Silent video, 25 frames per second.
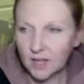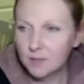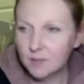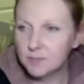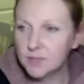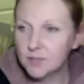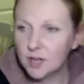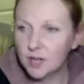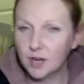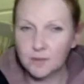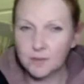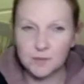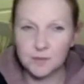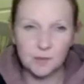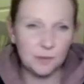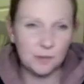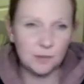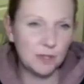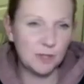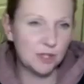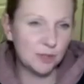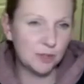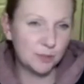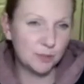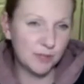Times when we
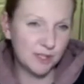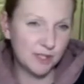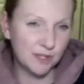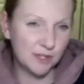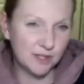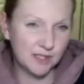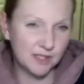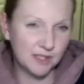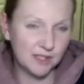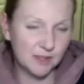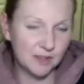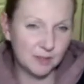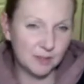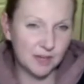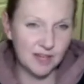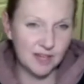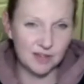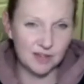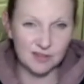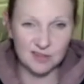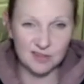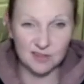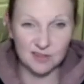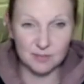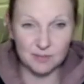should be doing some
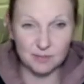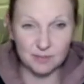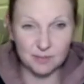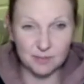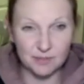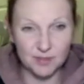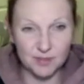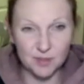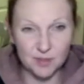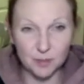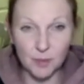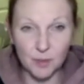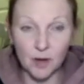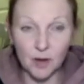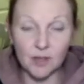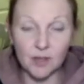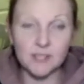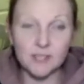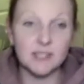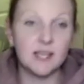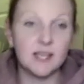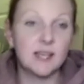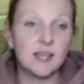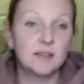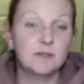extra sort of
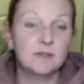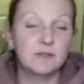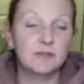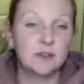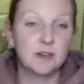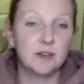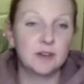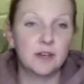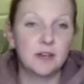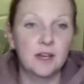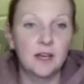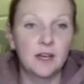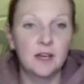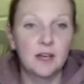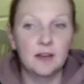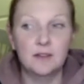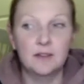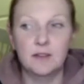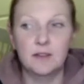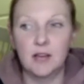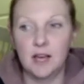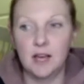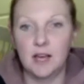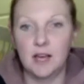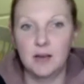marketing for
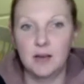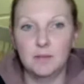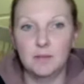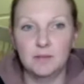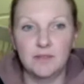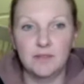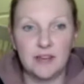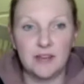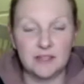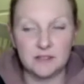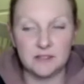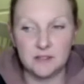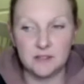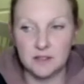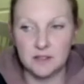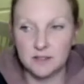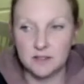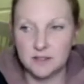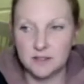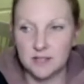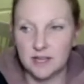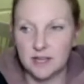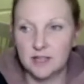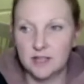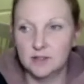Valentine's
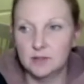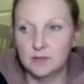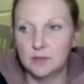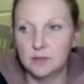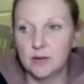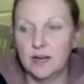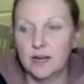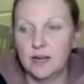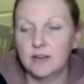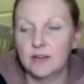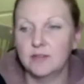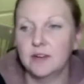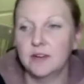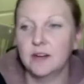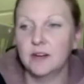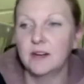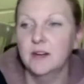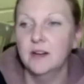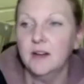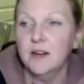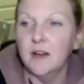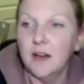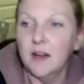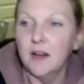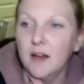Day or whatever,
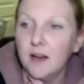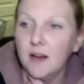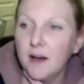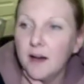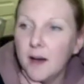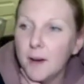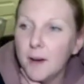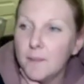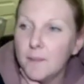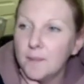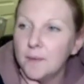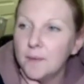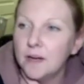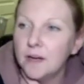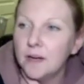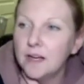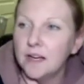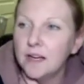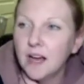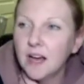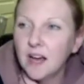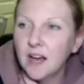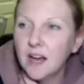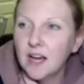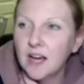and
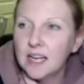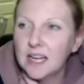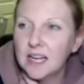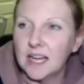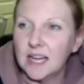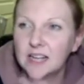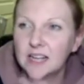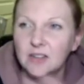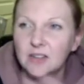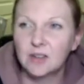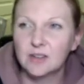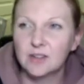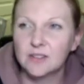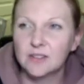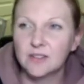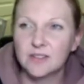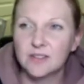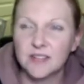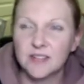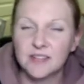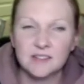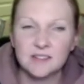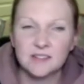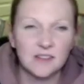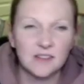lots of
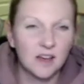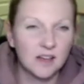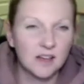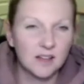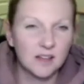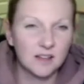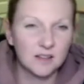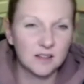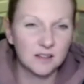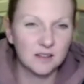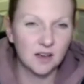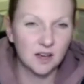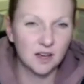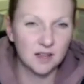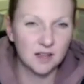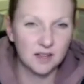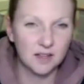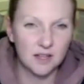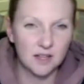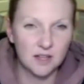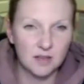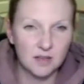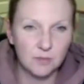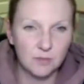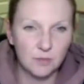things that I
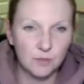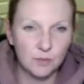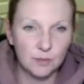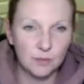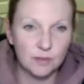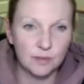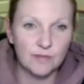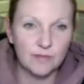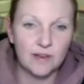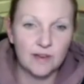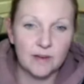think would be